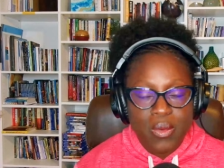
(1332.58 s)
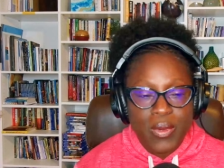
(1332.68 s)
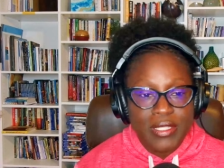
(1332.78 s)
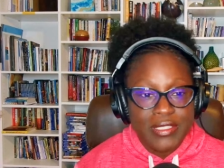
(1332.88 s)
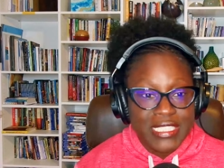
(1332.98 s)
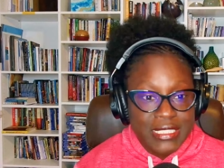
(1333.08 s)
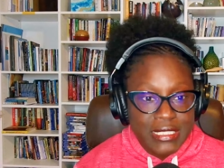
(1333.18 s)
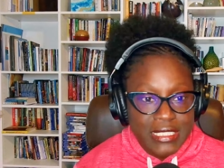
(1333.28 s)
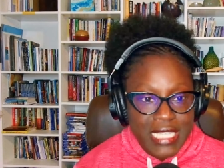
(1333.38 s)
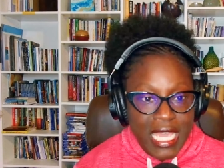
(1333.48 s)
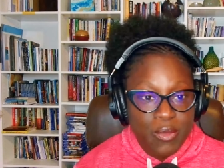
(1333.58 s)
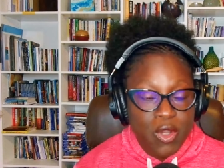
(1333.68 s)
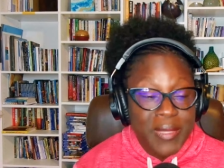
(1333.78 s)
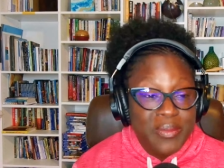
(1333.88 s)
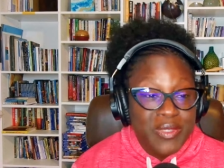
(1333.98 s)
Well, this is a time.
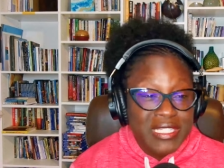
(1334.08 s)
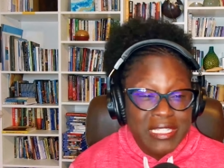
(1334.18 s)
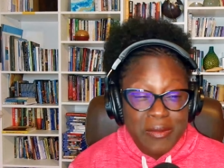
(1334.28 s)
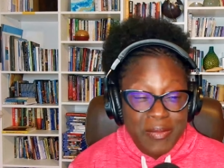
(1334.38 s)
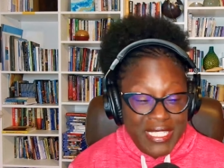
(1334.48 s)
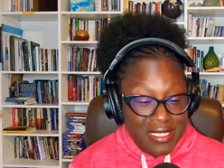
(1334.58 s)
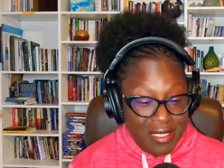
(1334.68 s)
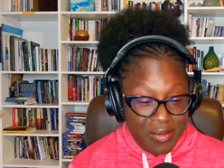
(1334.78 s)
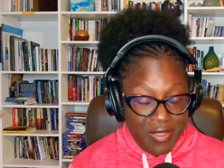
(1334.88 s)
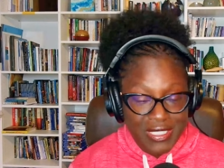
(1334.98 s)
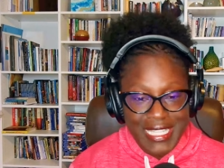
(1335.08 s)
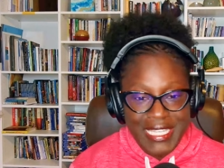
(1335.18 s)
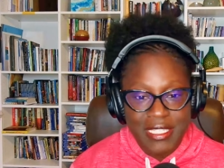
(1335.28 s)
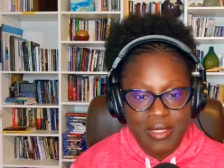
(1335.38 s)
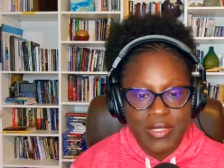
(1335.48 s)
Or maybe you're in an amazing community
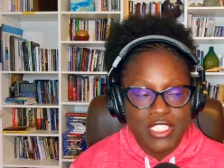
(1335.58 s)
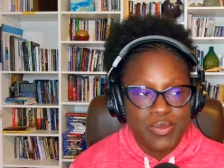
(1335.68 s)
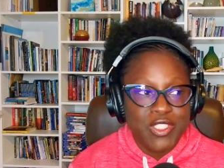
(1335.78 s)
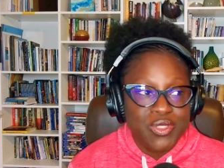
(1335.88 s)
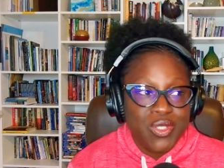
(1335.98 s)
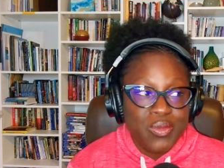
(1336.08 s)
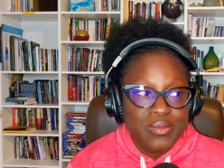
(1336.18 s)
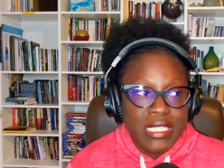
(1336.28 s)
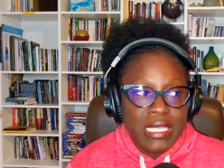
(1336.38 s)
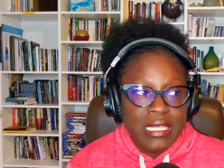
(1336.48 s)
like EBS, but you don't